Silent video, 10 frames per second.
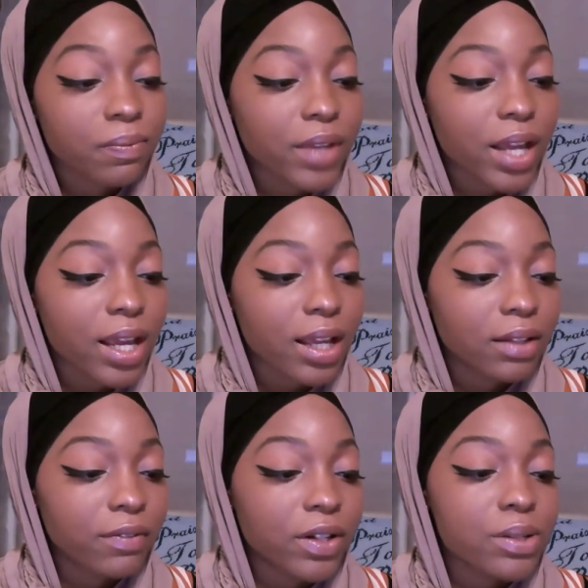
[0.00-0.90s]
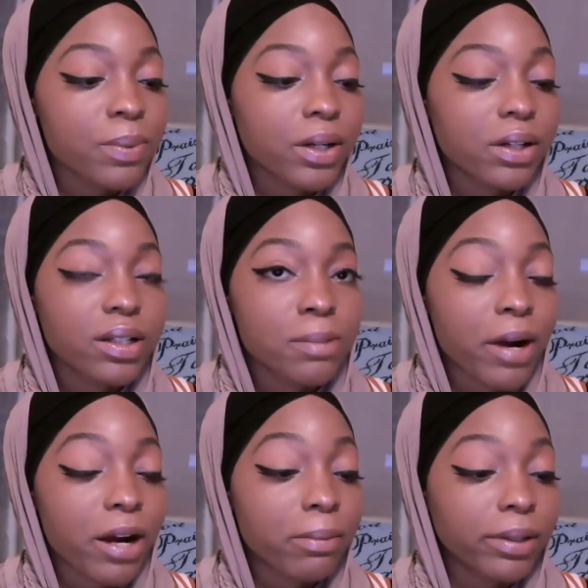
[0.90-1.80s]
And the first word is
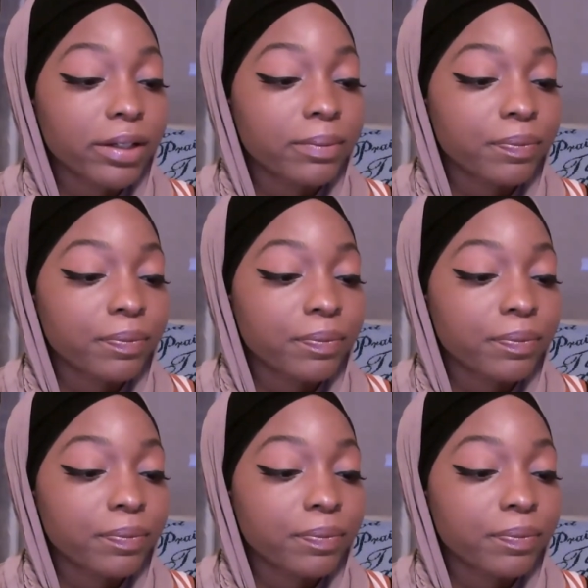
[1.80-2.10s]
barber.